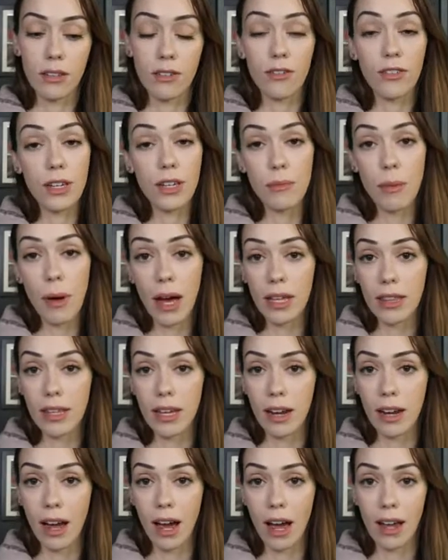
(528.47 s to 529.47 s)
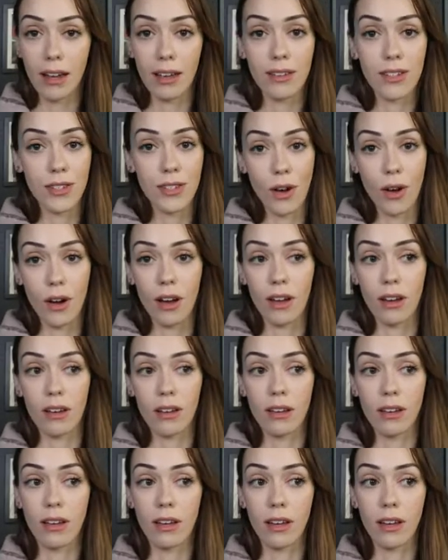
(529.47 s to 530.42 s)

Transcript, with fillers: The feedback that I saw,